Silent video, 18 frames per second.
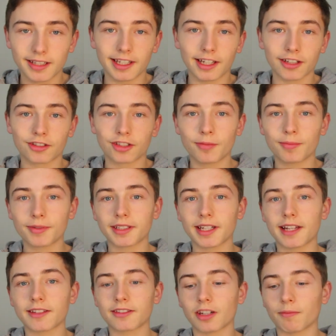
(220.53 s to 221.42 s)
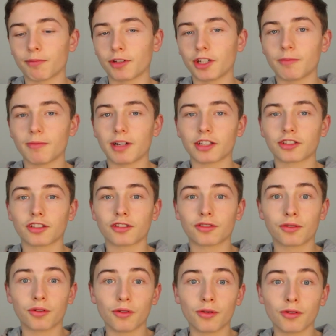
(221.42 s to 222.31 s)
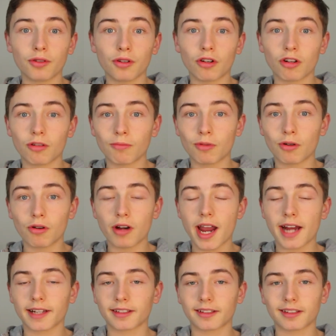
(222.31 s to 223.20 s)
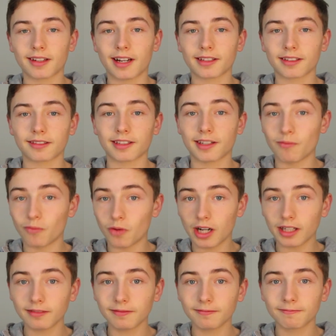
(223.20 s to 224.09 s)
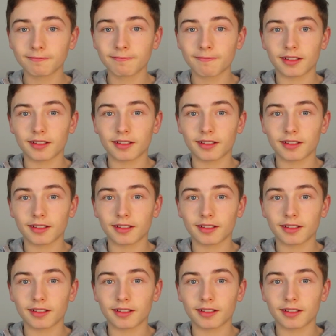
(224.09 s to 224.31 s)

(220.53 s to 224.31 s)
Now, supersets are pretty much two or more exercises in one.